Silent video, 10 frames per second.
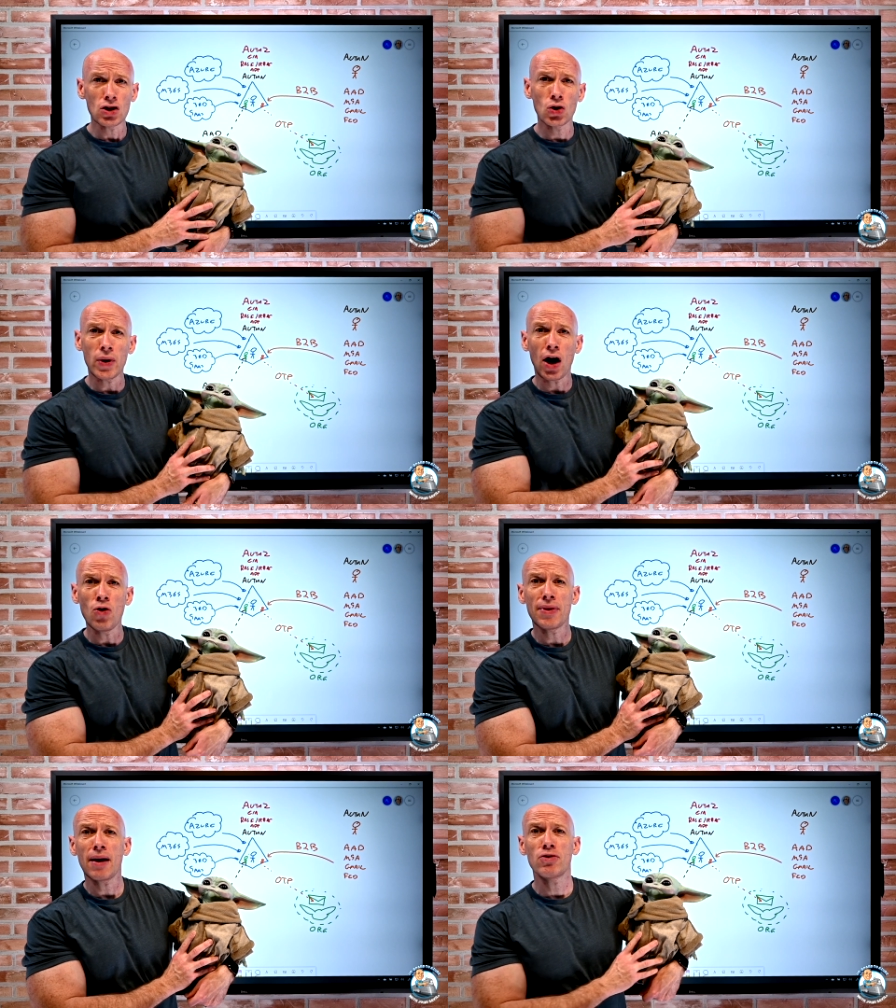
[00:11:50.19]
So we
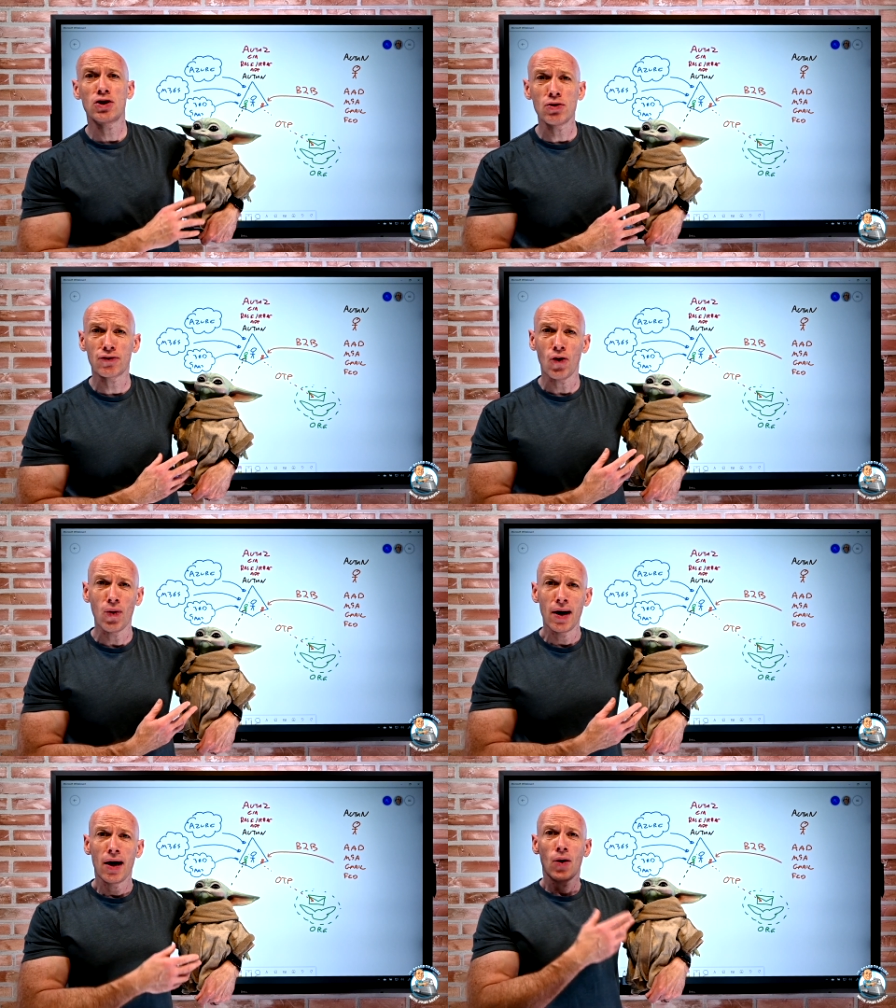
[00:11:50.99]
hope that was
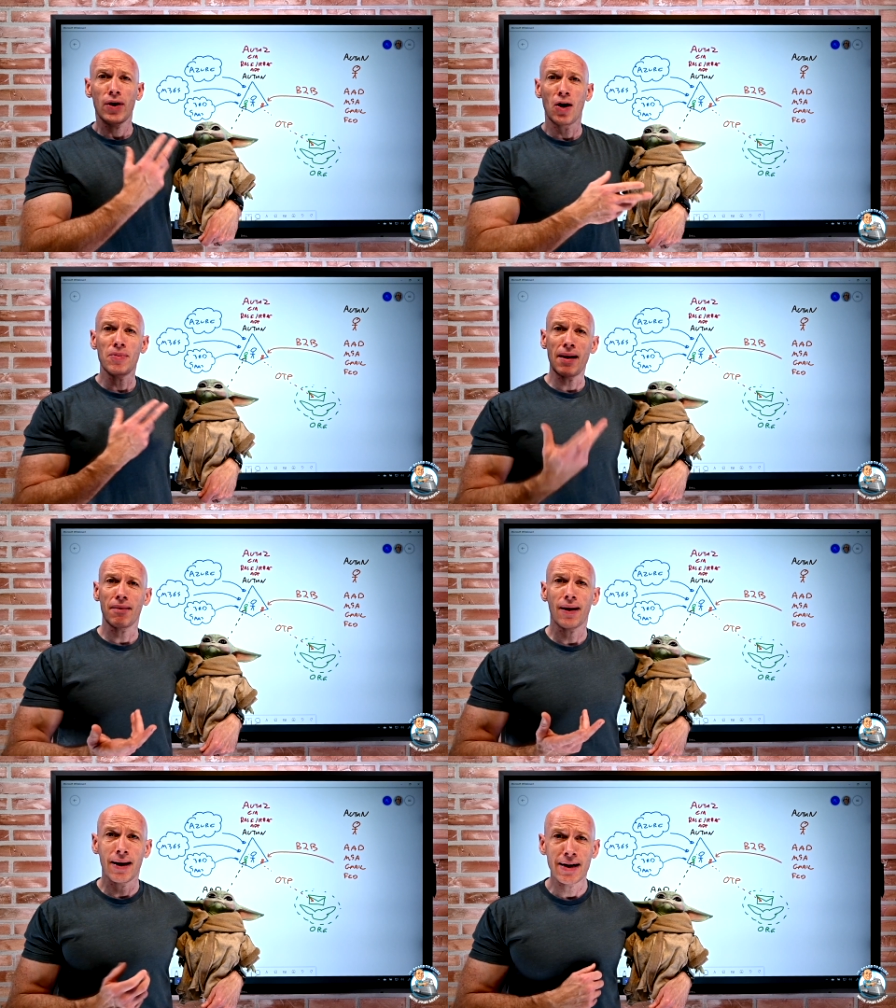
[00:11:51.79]
useful. We hope
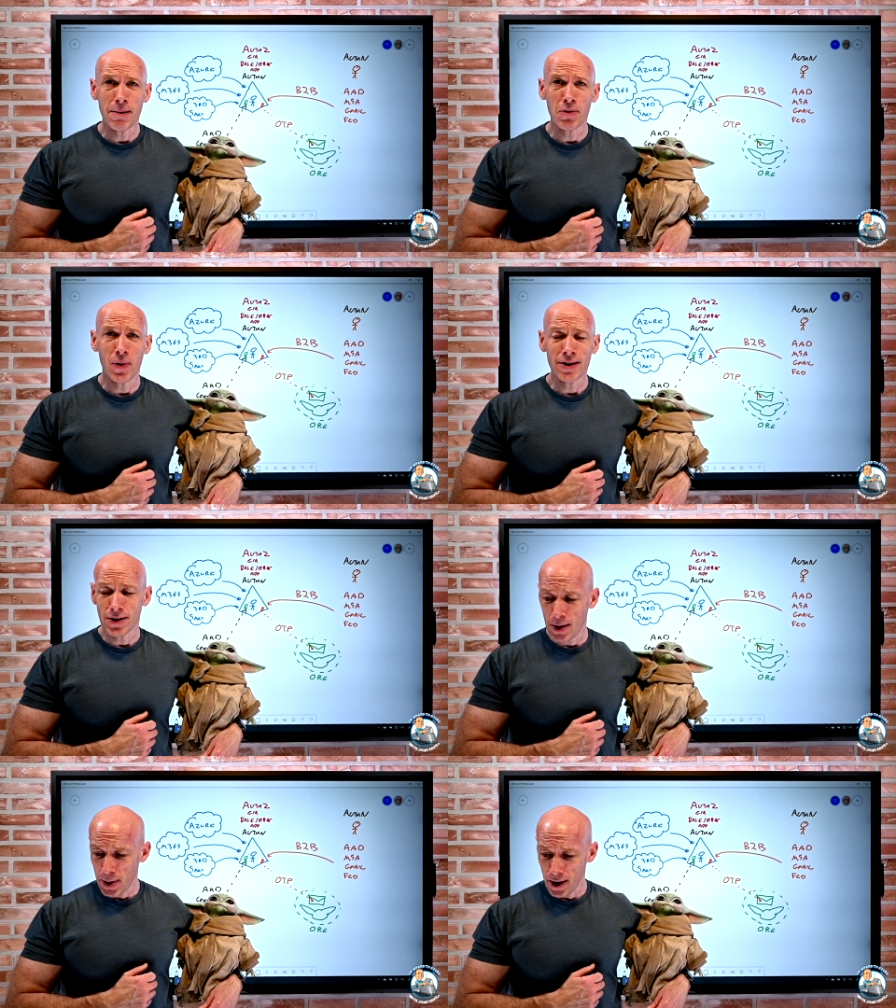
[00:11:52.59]
that cleared up the
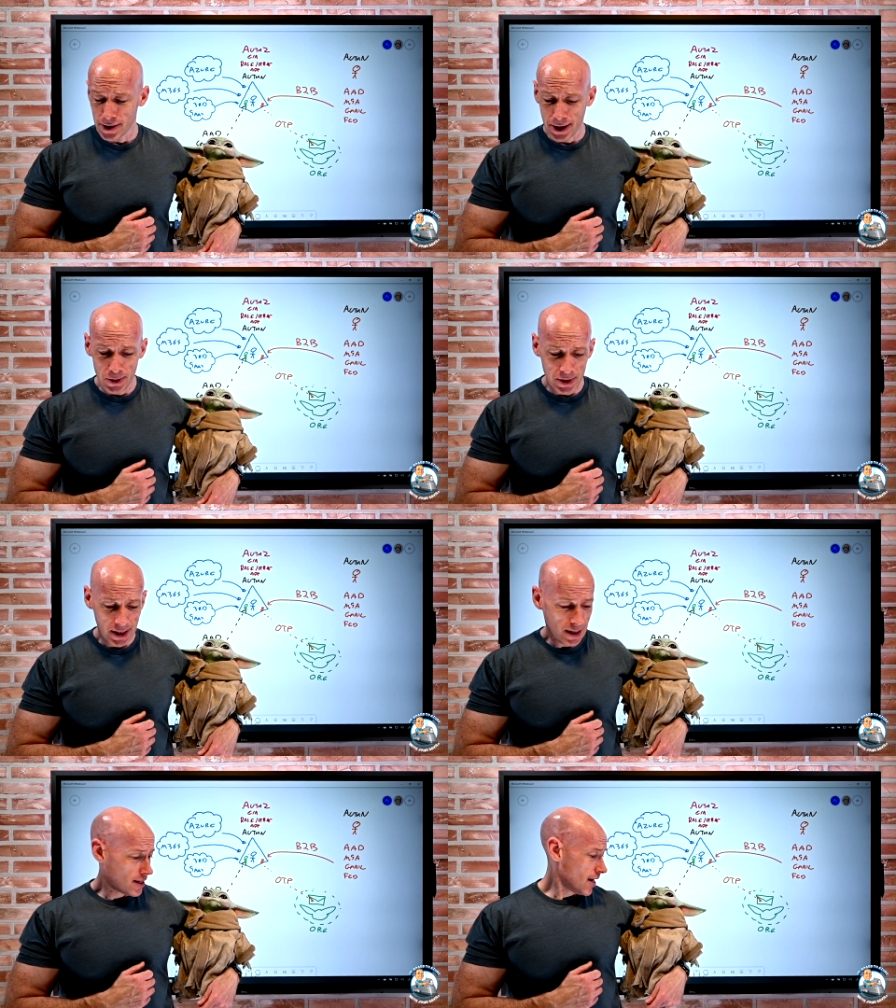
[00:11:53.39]
one-time passcode.
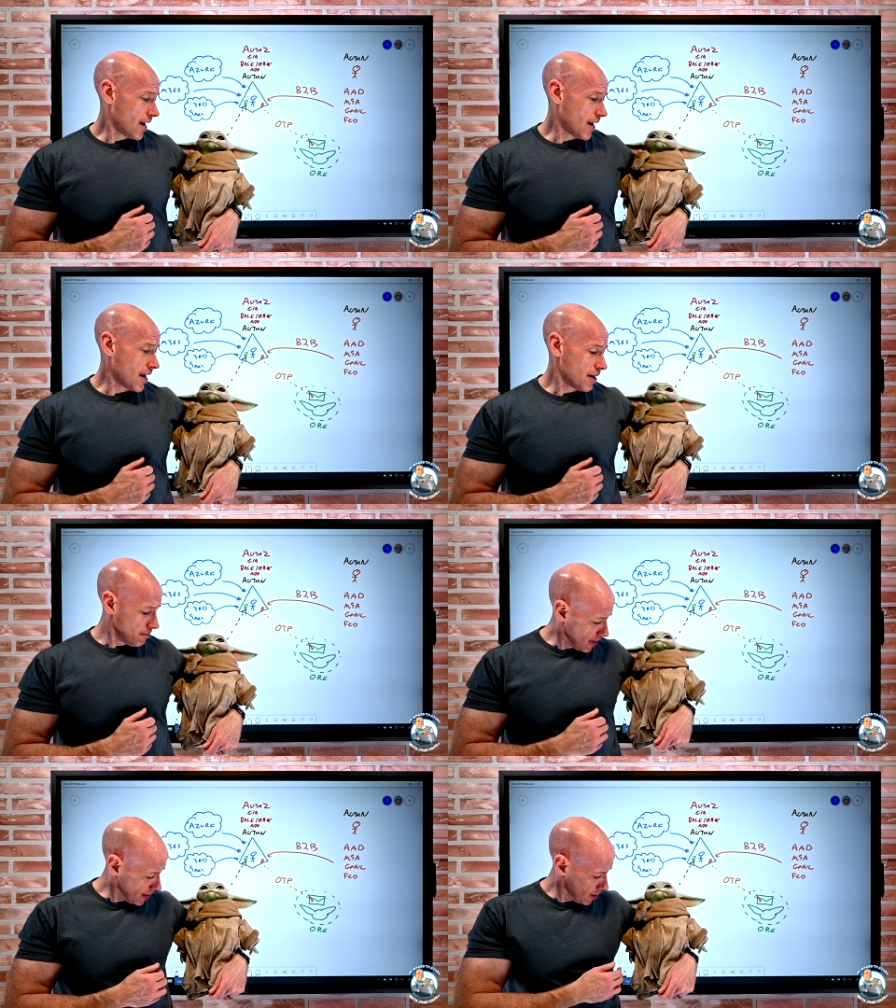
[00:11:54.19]

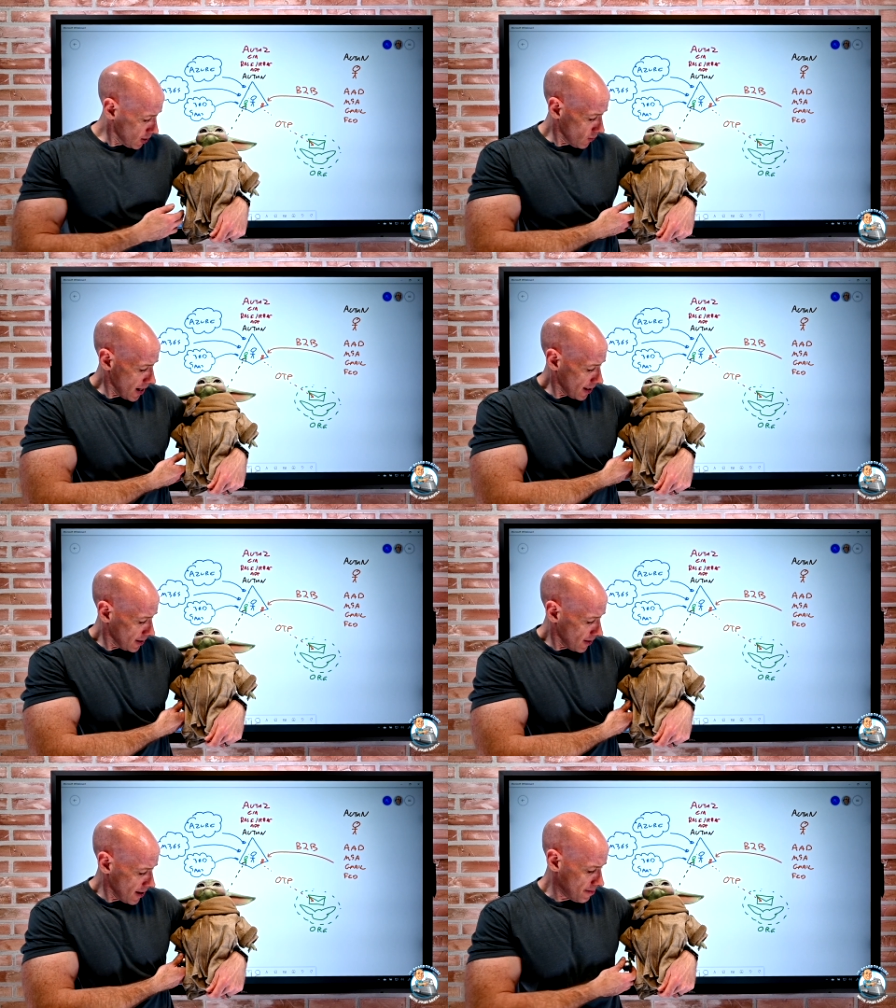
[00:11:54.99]
Um, until
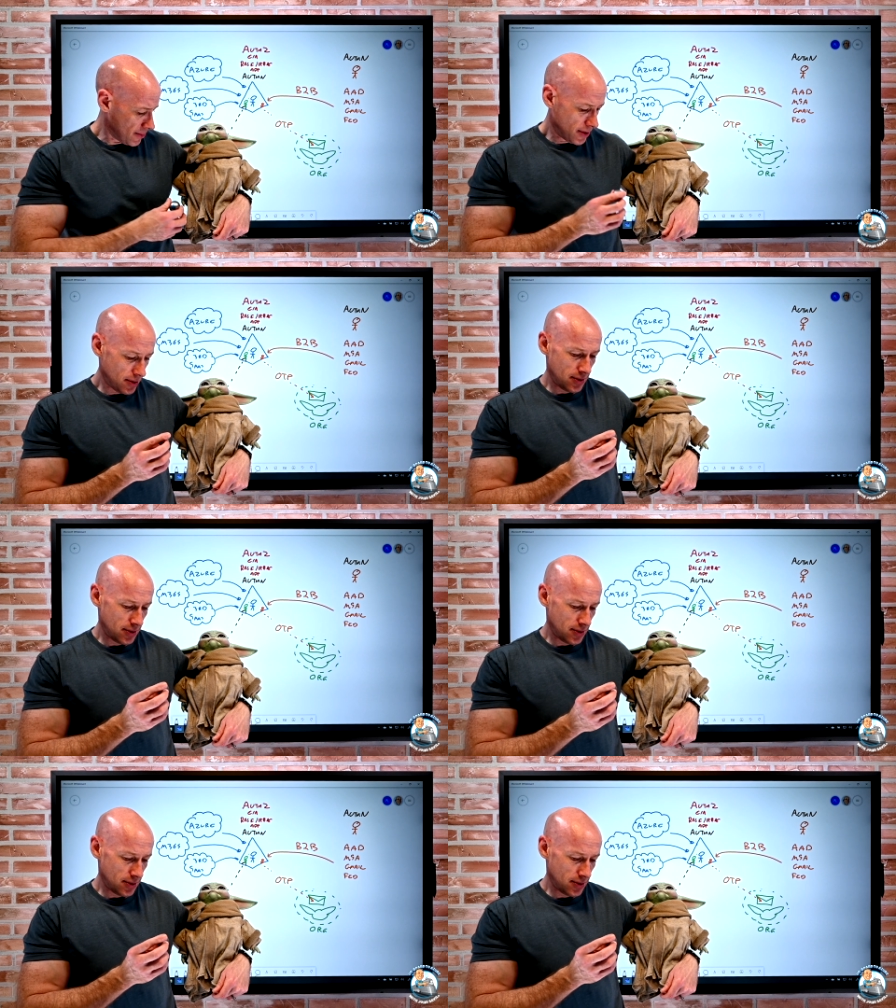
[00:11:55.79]
next time,